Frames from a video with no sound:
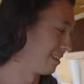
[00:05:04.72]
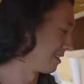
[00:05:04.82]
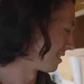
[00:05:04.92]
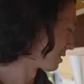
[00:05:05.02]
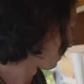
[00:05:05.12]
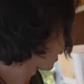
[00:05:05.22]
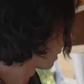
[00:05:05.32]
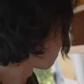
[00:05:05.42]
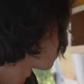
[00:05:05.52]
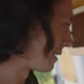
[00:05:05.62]

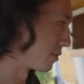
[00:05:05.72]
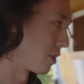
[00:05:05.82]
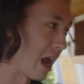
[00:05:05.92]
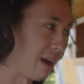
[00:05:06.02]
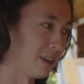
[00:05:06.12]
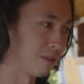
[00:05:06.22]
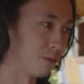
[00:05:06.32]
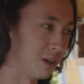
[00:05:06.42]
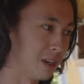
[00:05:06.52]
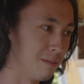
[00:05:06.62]
despite never having
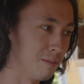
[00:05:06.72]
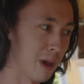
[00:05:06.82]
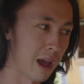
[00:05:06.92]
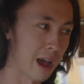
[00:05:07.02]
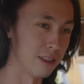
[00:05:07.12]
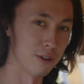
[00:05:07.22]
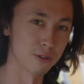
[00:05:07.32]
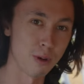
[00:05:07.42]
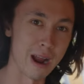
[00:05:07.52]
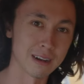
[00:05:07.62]
really had
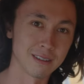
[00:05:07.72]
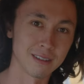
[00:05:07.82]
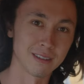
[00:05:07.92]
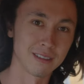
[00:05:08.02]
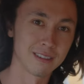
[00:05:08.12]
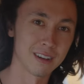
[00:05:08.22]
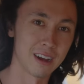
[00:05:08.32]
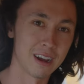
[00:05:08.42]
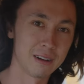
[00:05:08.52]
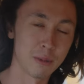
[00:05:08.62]
those practices
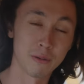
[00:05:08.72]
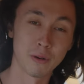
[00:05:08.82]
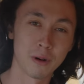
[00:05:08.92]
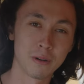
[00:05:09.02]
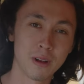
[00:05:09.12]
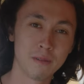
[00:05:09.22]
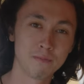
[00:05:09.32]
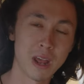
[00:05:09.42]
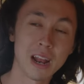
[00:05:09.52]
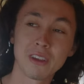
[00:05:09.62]
uh, before.
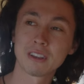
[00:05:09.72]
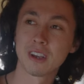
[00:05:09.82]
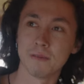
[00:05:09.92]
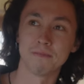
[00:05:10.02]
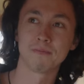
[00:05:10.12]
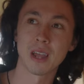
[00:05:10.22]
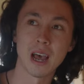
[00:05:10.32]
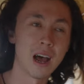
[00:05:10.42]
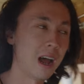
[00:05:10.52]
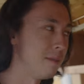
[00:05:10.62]
And I think it's good.
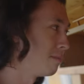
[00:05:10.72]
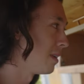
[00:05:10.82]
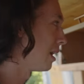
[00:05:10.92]
Uh, I'm